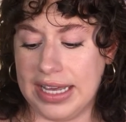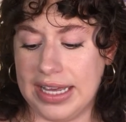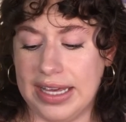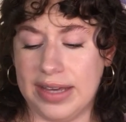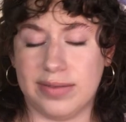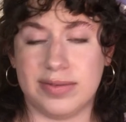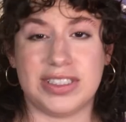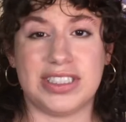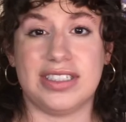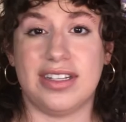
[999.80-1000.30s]

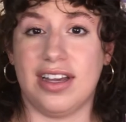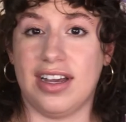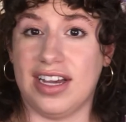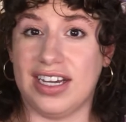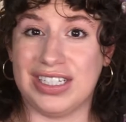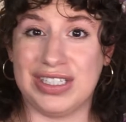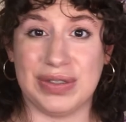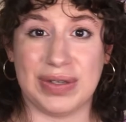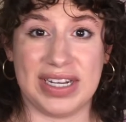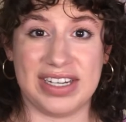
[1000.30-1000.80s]
It's a
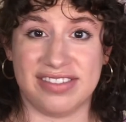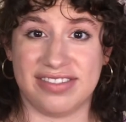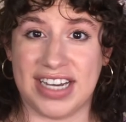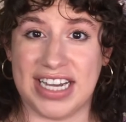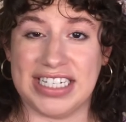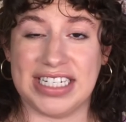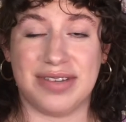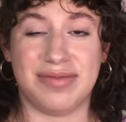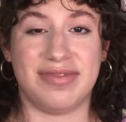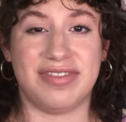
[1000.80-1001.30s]
great
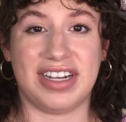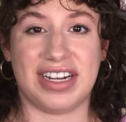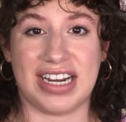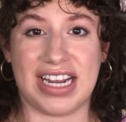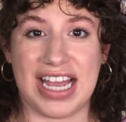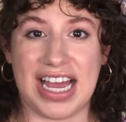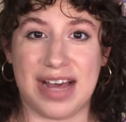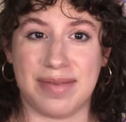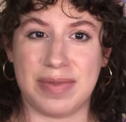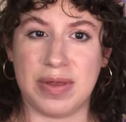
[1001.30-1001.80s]
find. I'm very
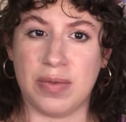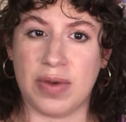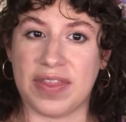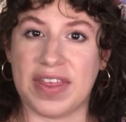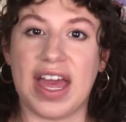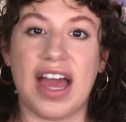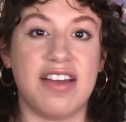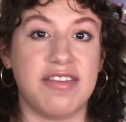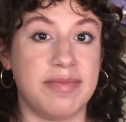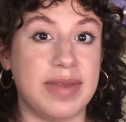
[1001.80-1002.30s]
happy with
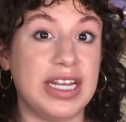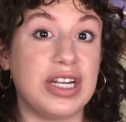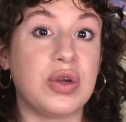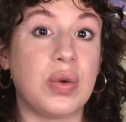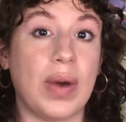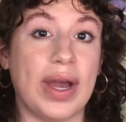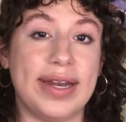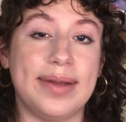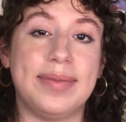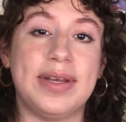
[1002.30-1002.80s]
it. I've made
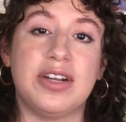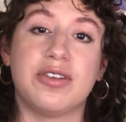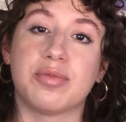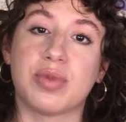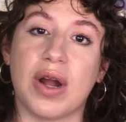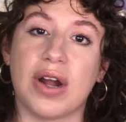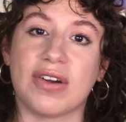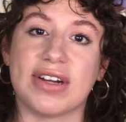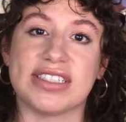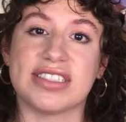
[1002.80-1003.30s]
quite a bit of
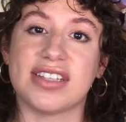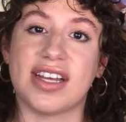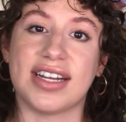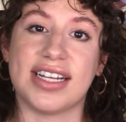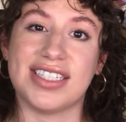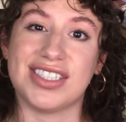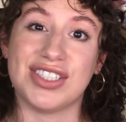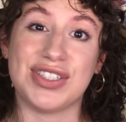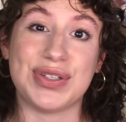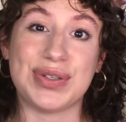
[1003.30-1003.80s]
progress on
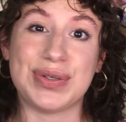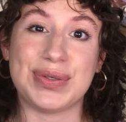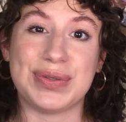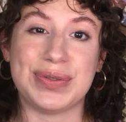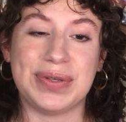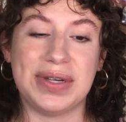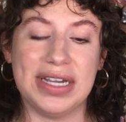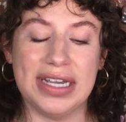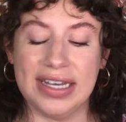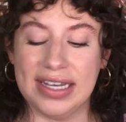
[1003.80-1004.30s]
it
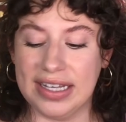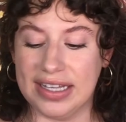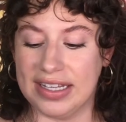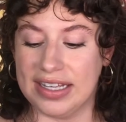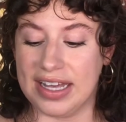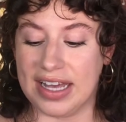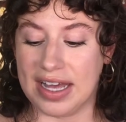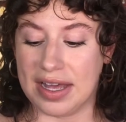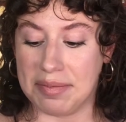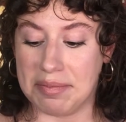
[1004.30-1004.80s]
too.
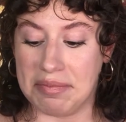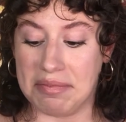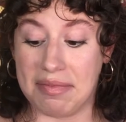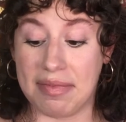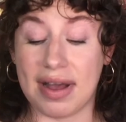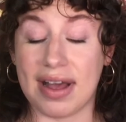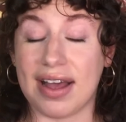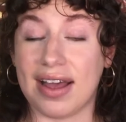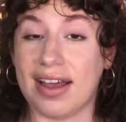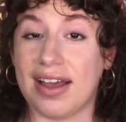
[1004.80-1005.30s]

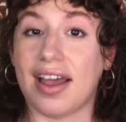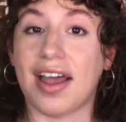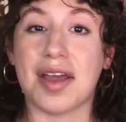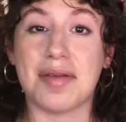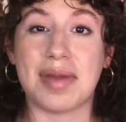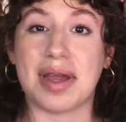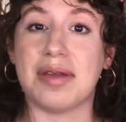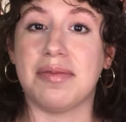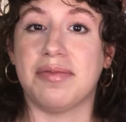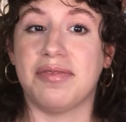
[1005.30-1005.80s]
I
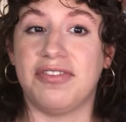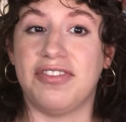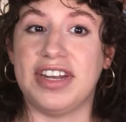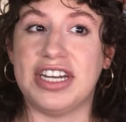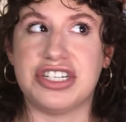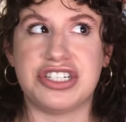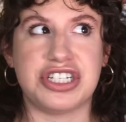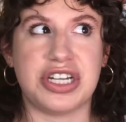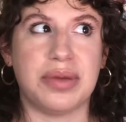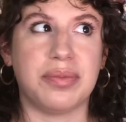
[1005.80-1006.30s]
might
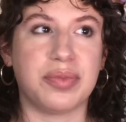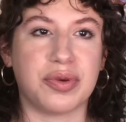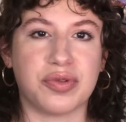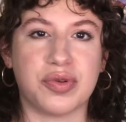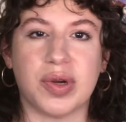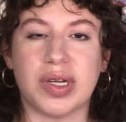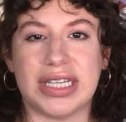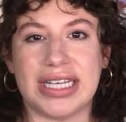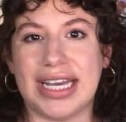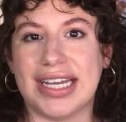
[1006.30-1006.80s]
finish it
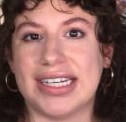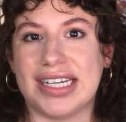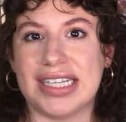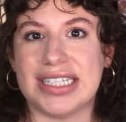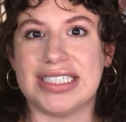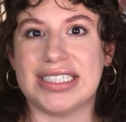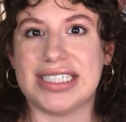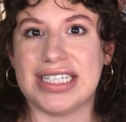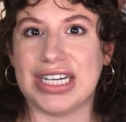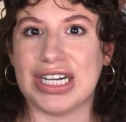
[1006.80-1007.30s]
before the end of
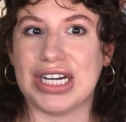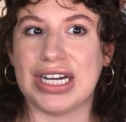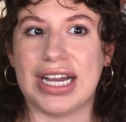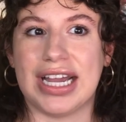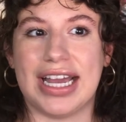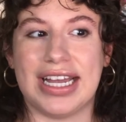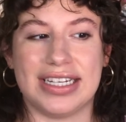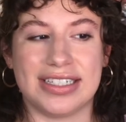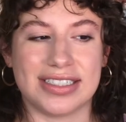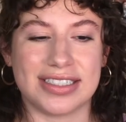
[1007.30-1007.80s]
this year,
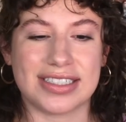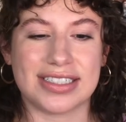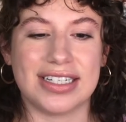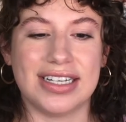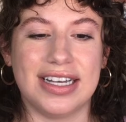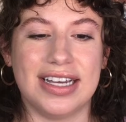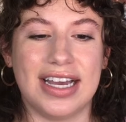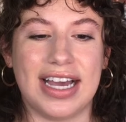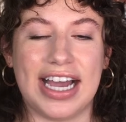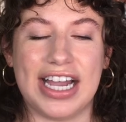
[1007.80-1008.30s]
and
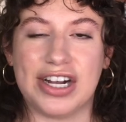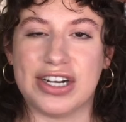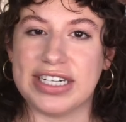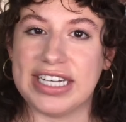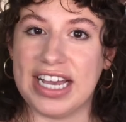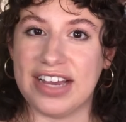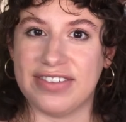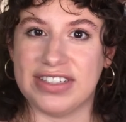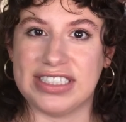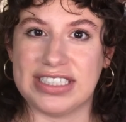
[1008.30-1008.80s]
I already
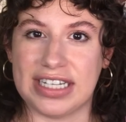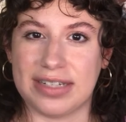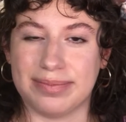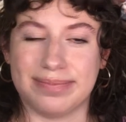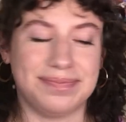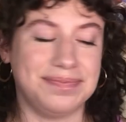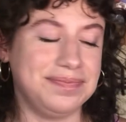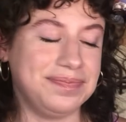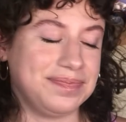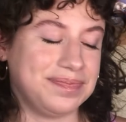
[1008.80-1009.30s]
have
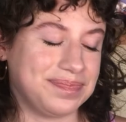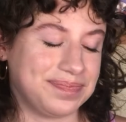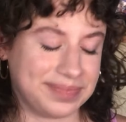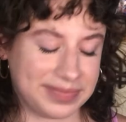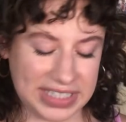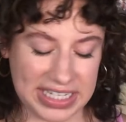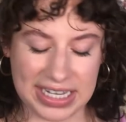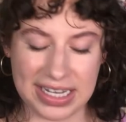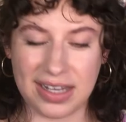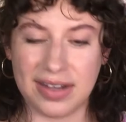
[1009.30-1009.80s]

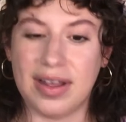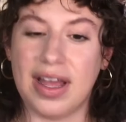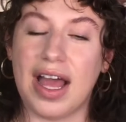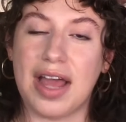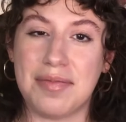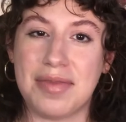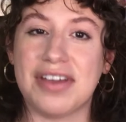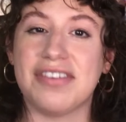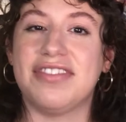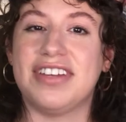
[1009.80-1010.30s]
I
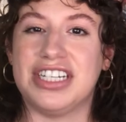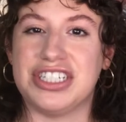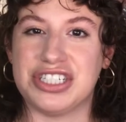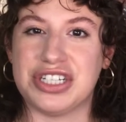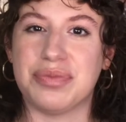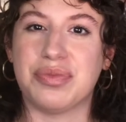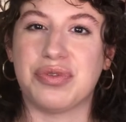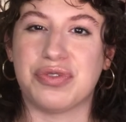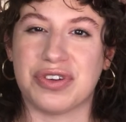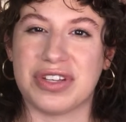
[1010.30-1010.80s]
might finish
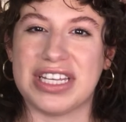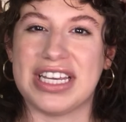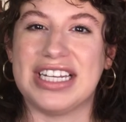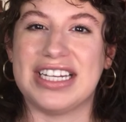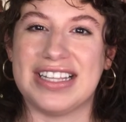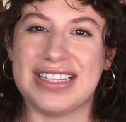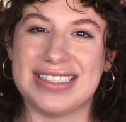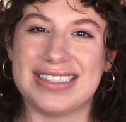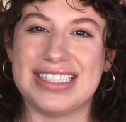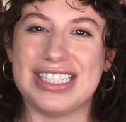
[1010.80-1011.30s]
it before the end
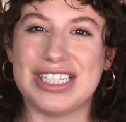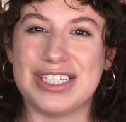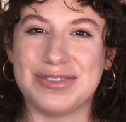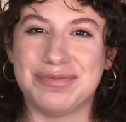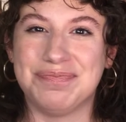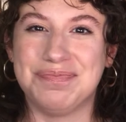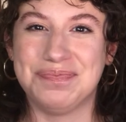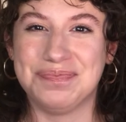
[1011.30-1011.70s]
of this year.